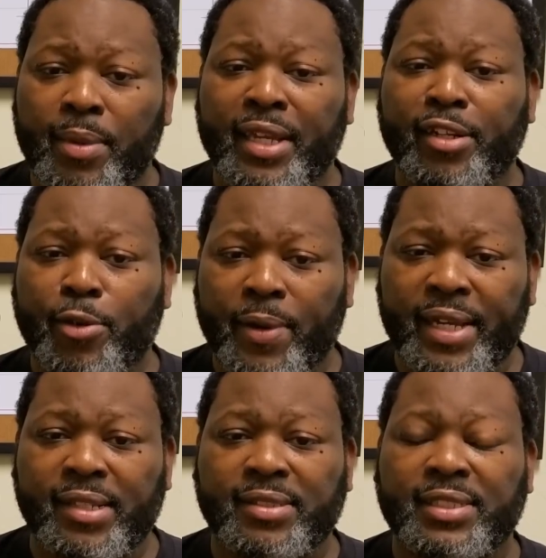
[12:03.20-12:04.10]

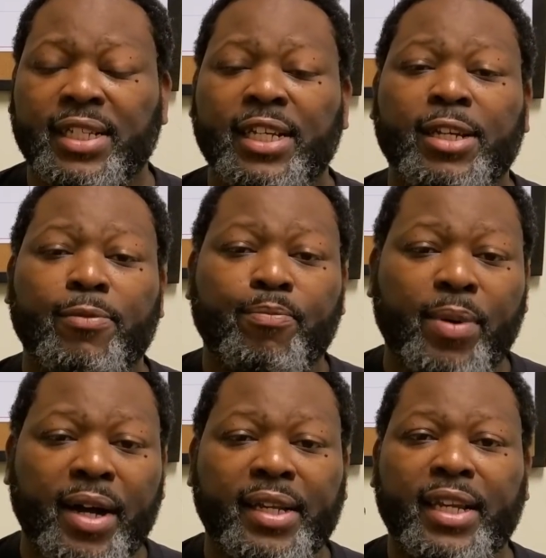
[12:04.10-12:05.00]
increase,
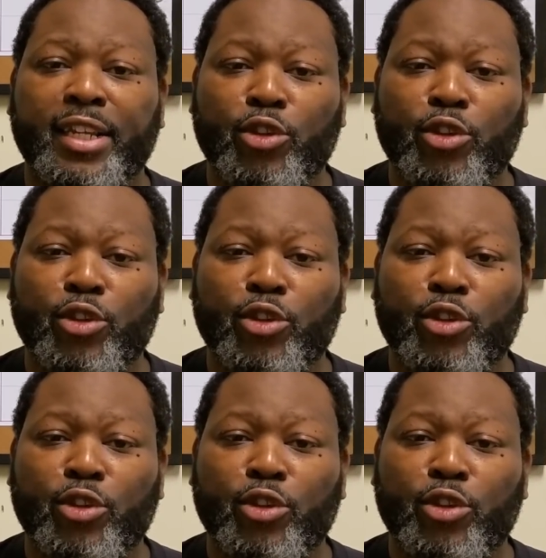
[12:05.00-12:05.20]
but